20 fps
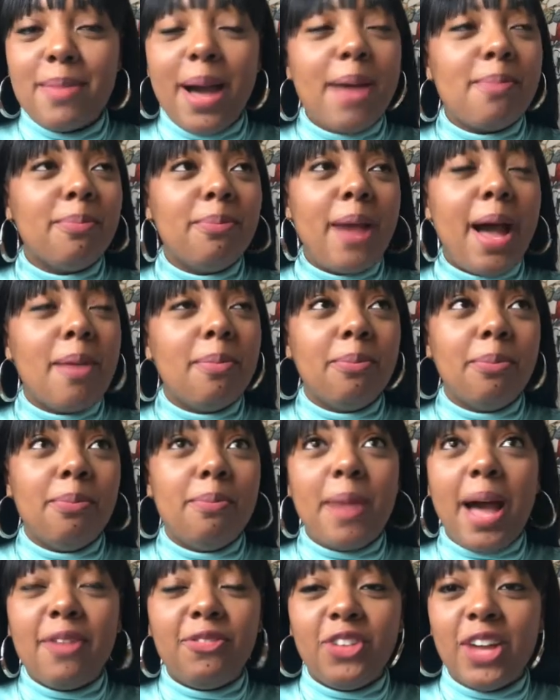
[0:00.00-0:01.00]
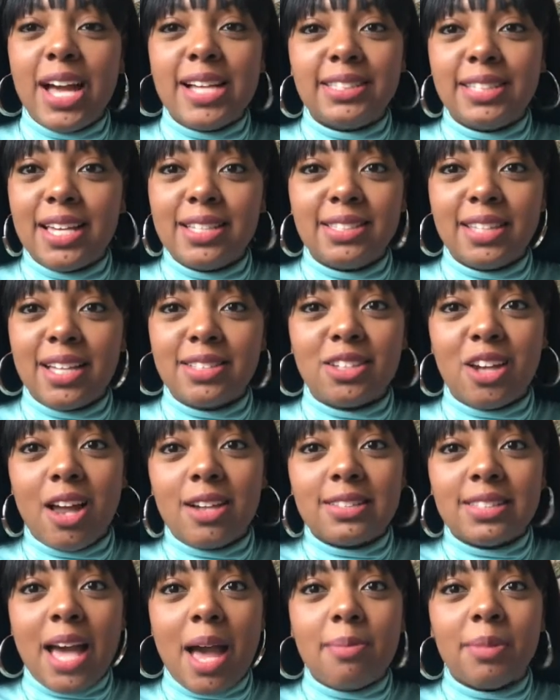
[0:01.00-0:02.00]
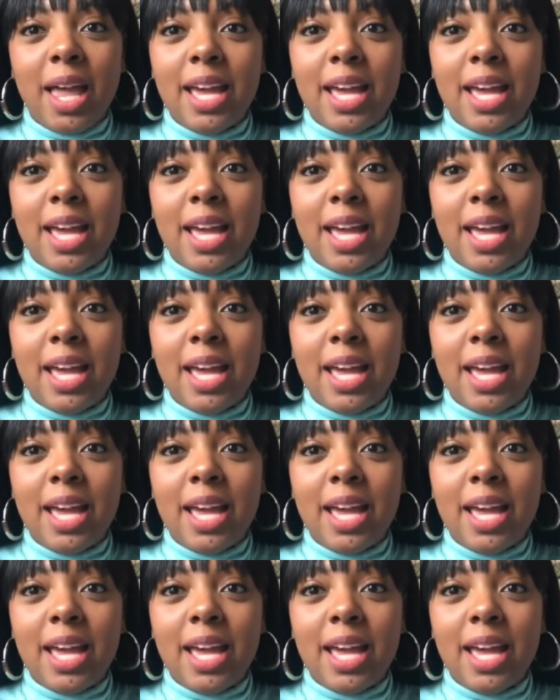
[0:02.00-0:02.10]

My, my, my fiance says it all the time.